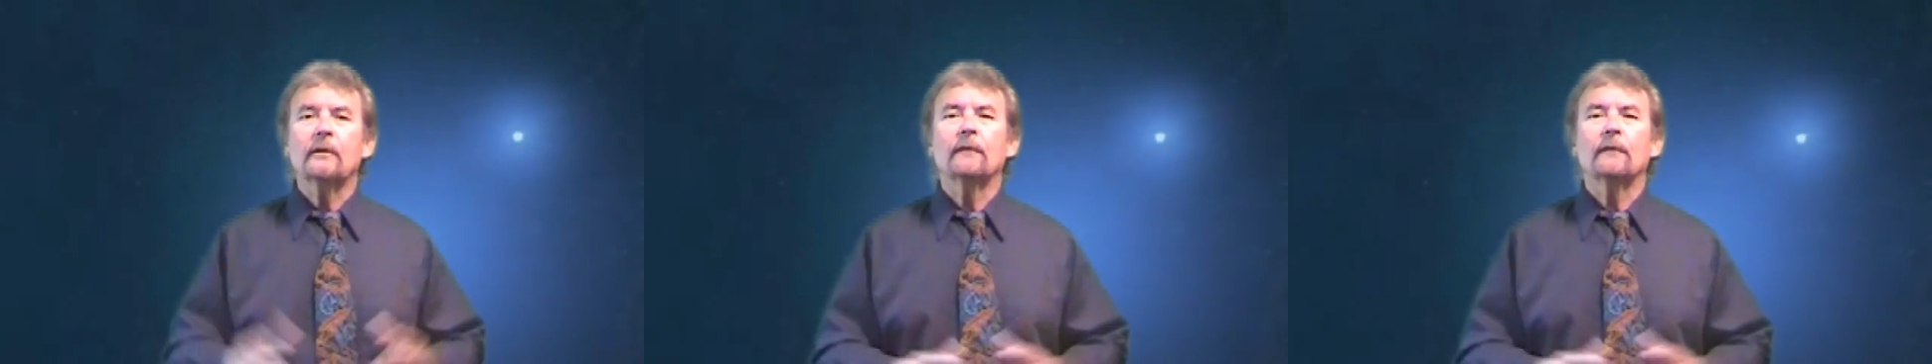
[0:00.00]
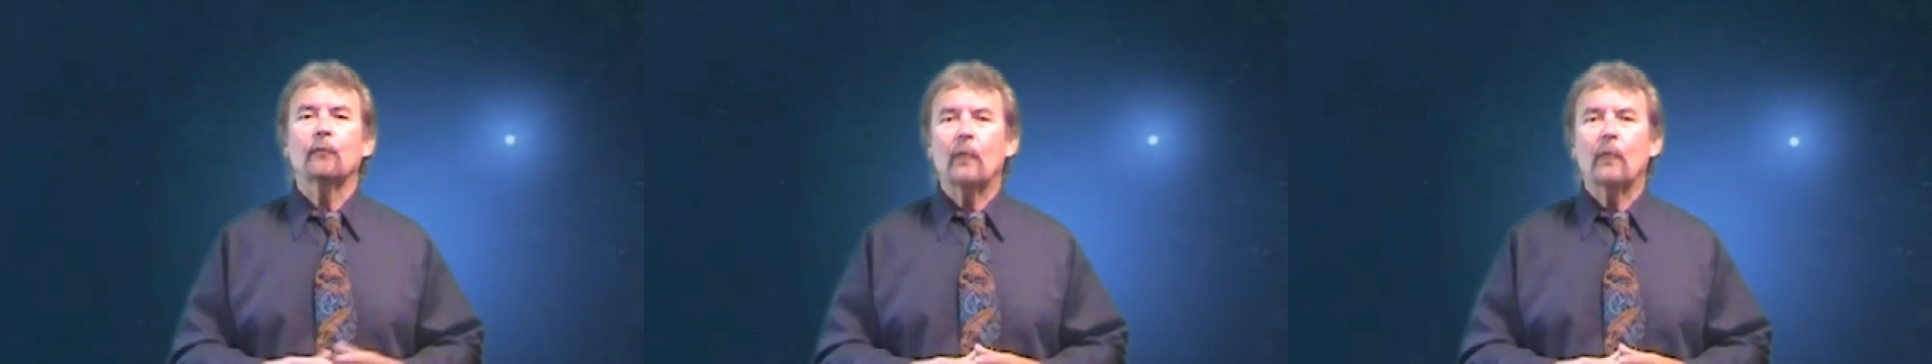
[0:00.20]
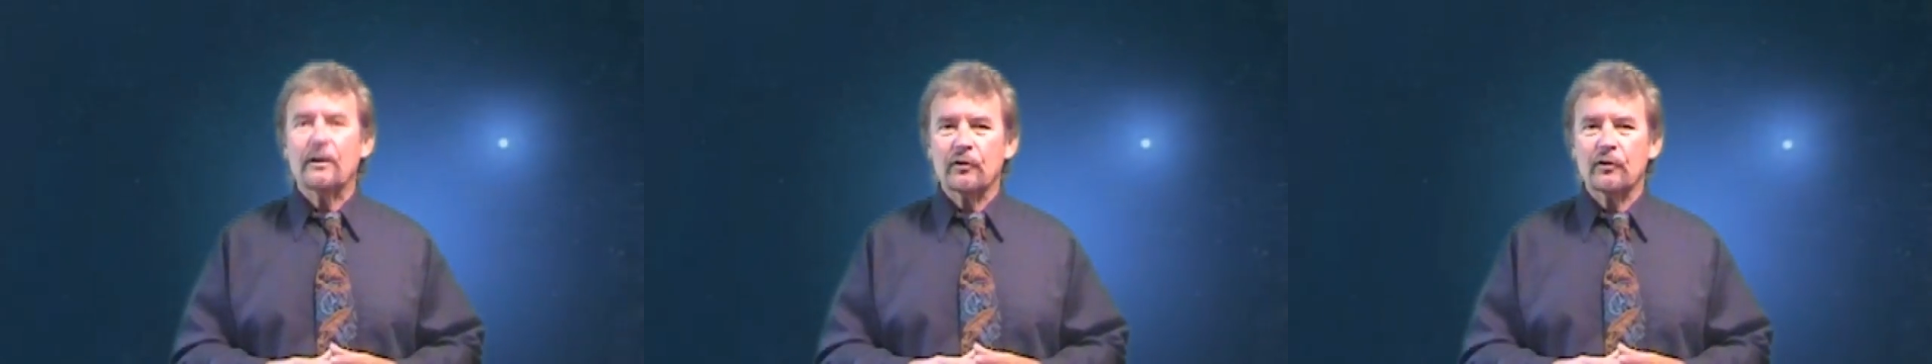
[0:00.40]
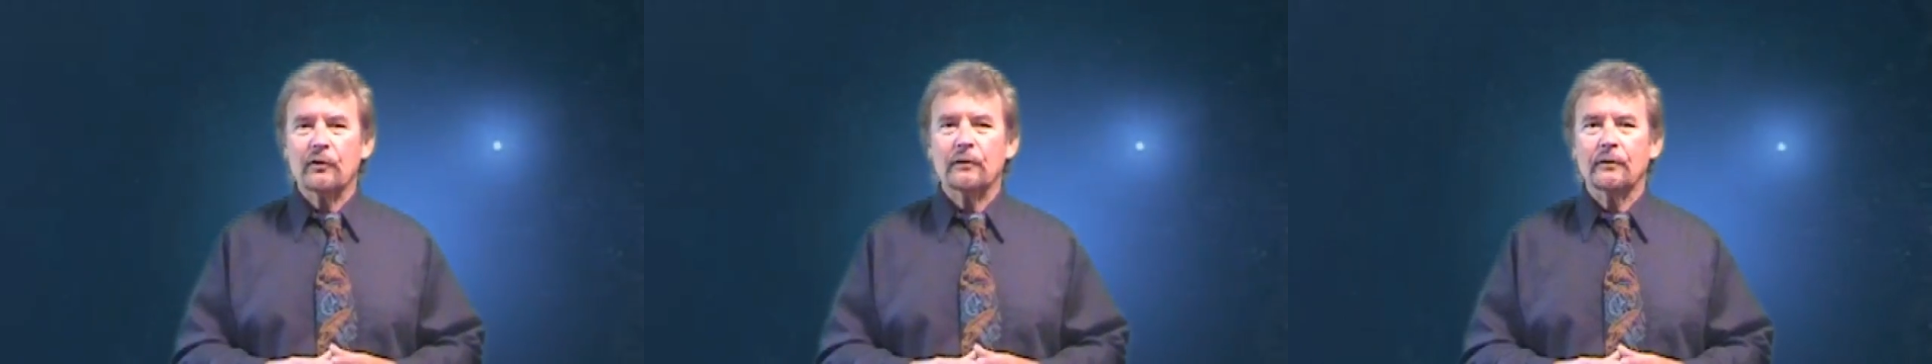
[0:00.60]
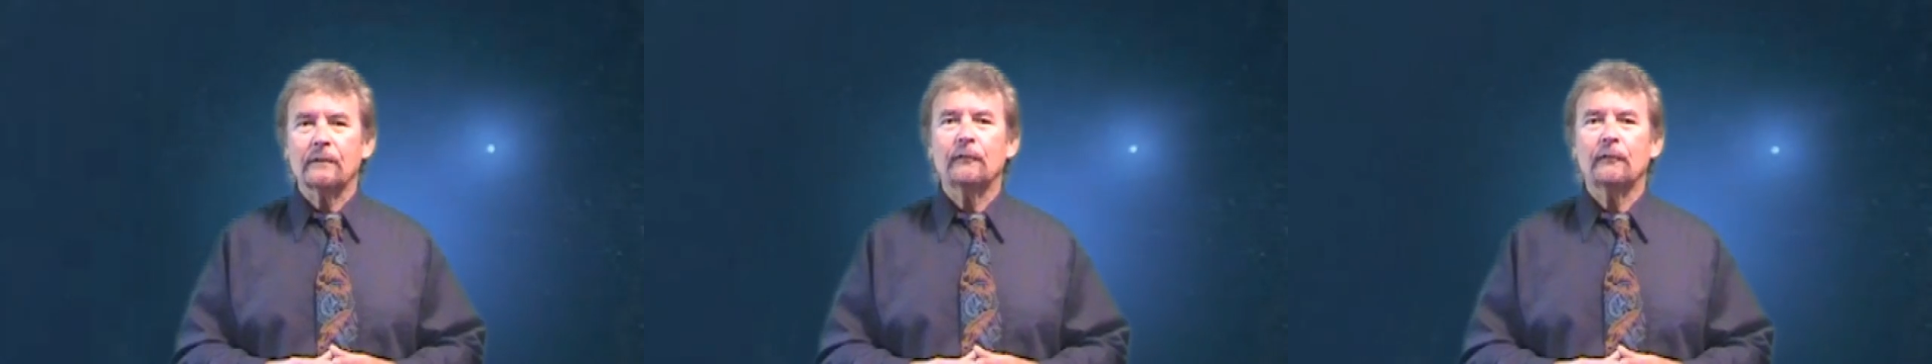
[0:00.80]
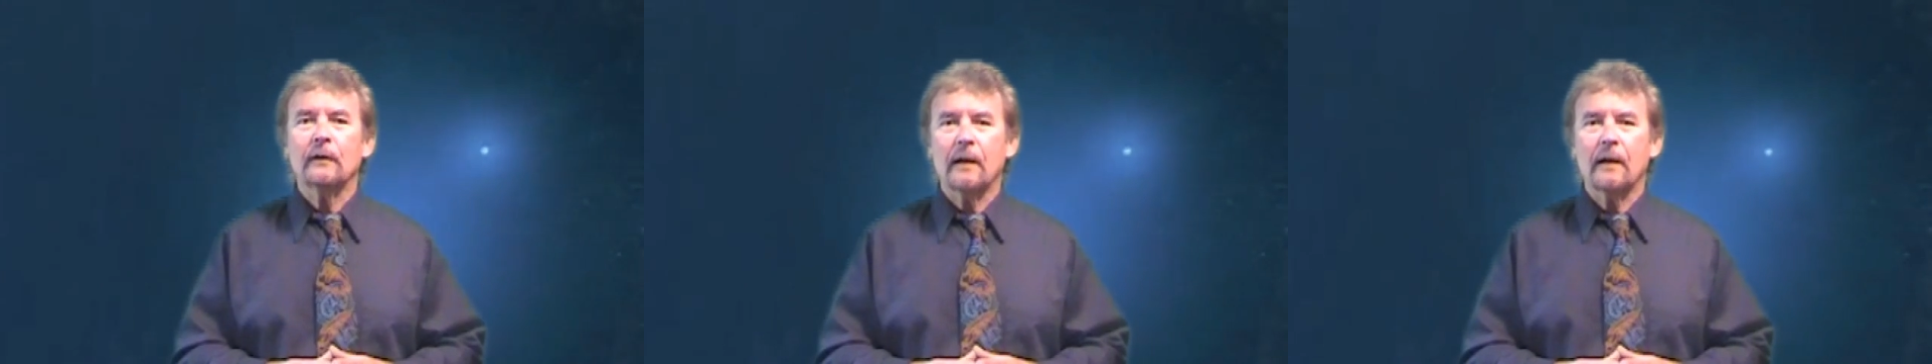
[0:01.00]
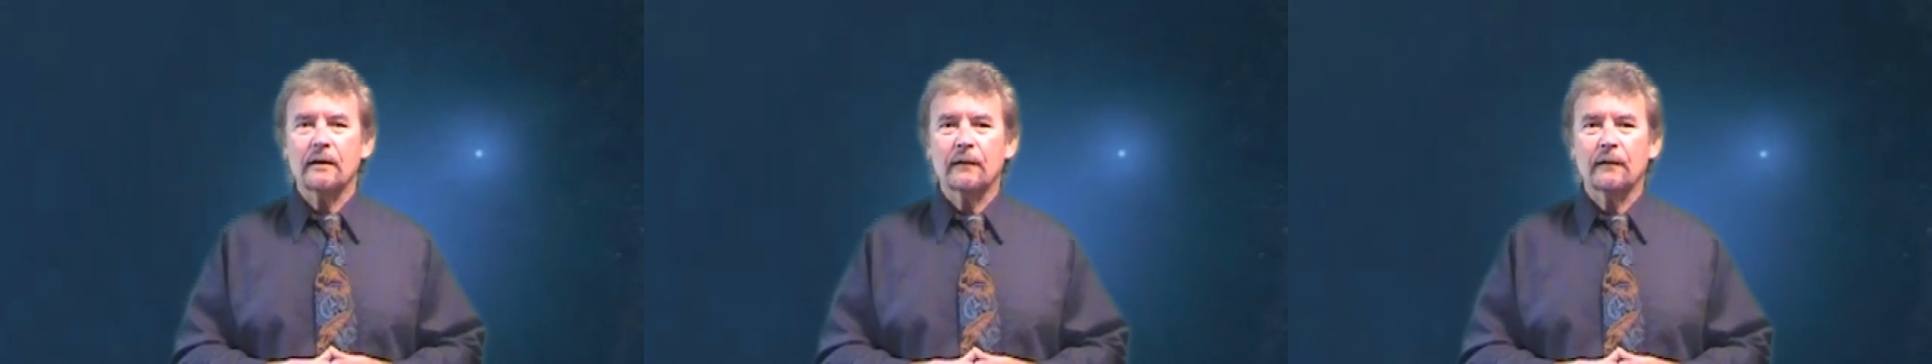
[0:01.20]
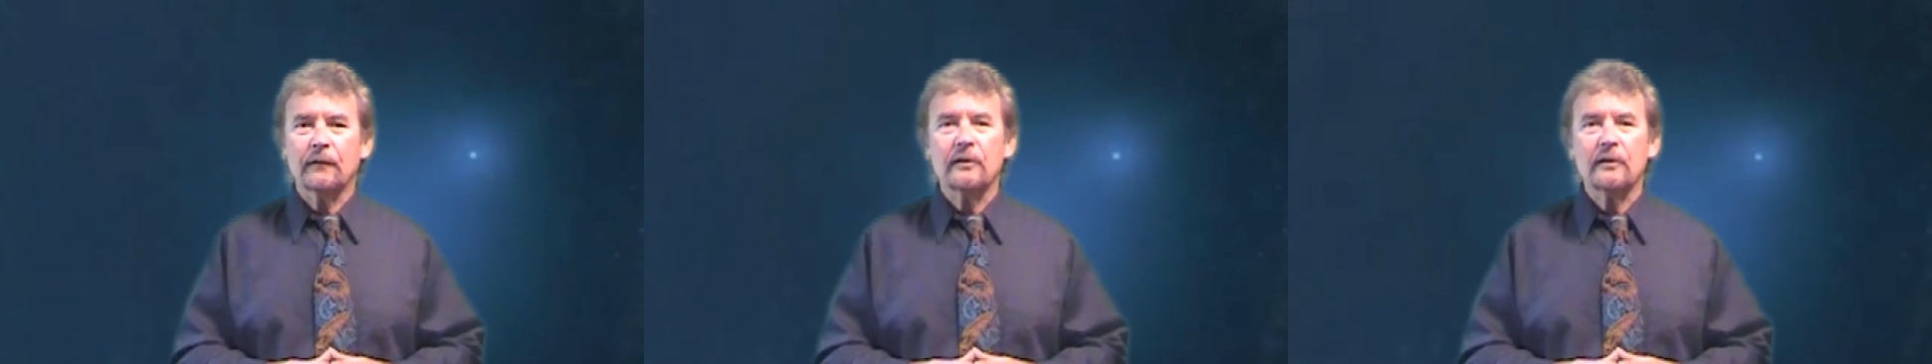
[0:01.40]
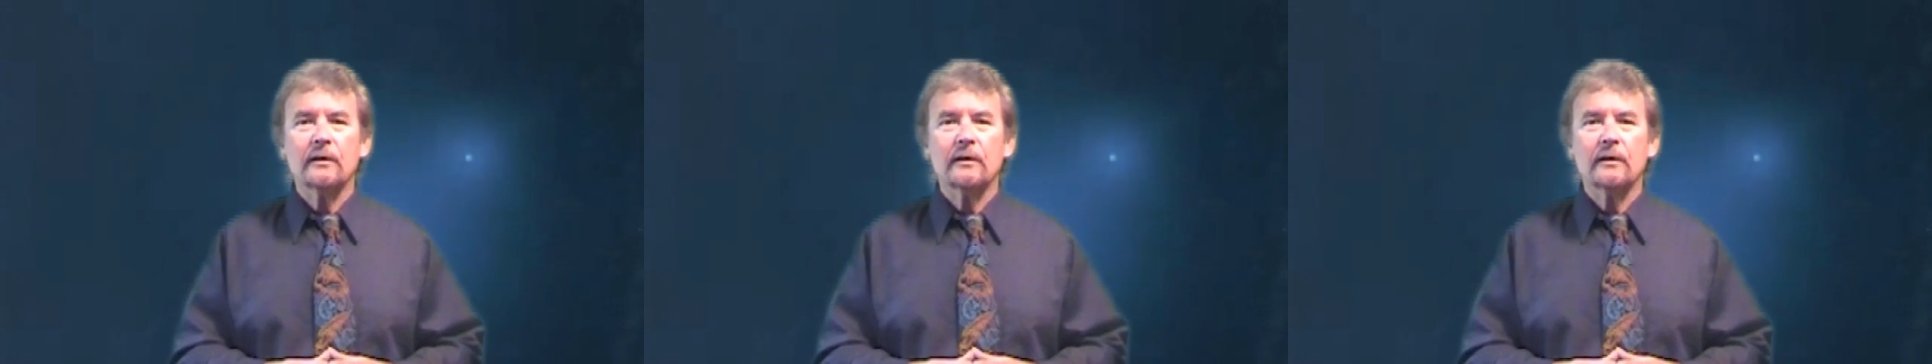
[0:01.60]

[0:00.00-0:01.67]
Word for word: of Western philosophy,